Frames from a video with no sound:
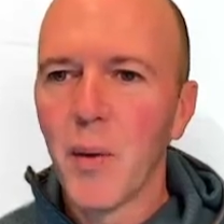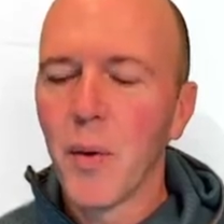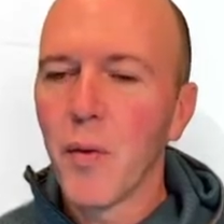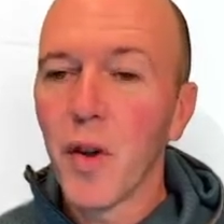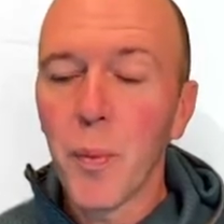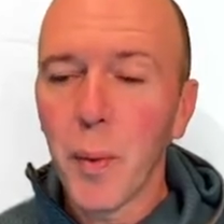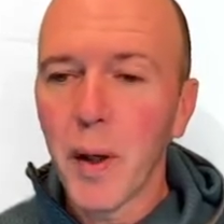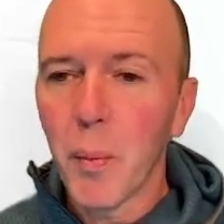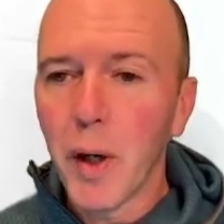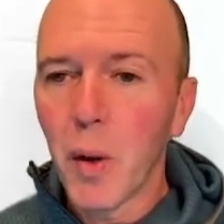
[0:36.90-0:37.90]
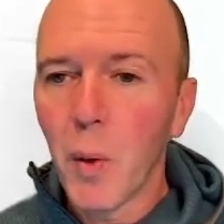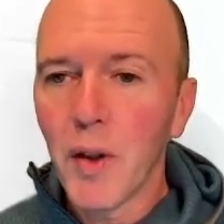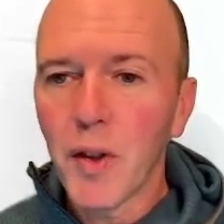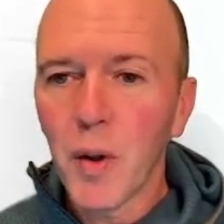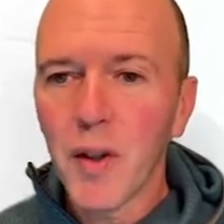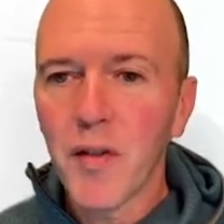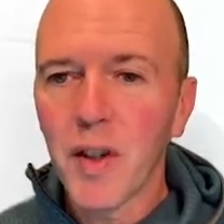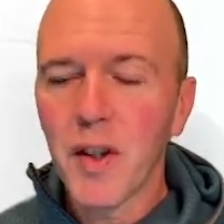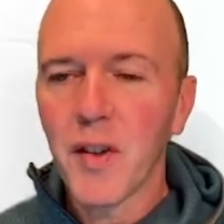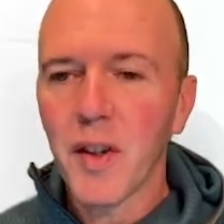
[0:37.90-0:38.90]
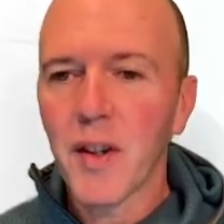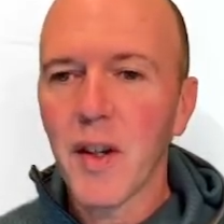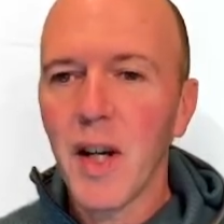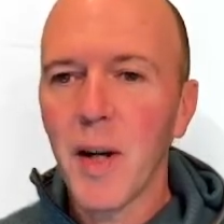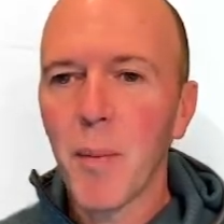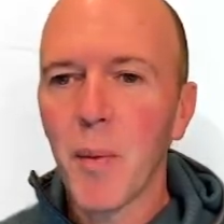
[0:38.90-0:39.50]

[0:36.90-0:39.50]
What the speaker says: Player one's going first at the top,